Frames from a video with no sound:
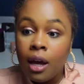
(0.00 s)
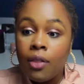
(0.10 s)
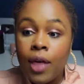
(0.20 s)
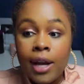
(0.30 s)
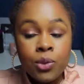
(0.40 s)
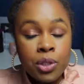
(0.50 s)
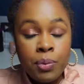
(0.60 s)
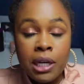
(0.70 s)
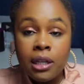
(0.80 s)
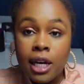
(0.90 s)
That is what's
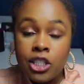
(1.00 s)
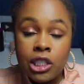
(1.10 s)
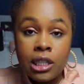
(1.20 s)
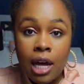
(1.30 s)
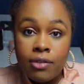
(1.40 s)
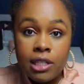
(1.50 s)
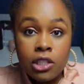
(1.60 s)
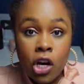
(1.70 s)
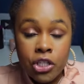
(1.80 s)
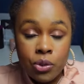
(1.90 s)
being alleged in a lot of these
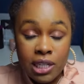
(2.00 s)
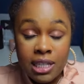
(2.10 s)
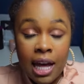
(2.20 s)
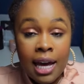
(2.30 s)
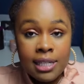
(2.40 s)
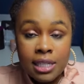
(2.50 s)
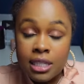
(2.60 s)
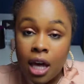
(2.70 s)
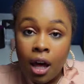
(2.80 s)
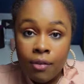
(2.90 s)
lawsuits. That's the
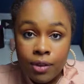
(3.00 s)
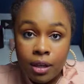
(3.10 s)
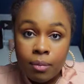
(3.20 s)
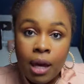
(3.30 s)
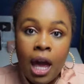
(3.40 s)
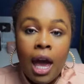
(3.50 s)
essence of them.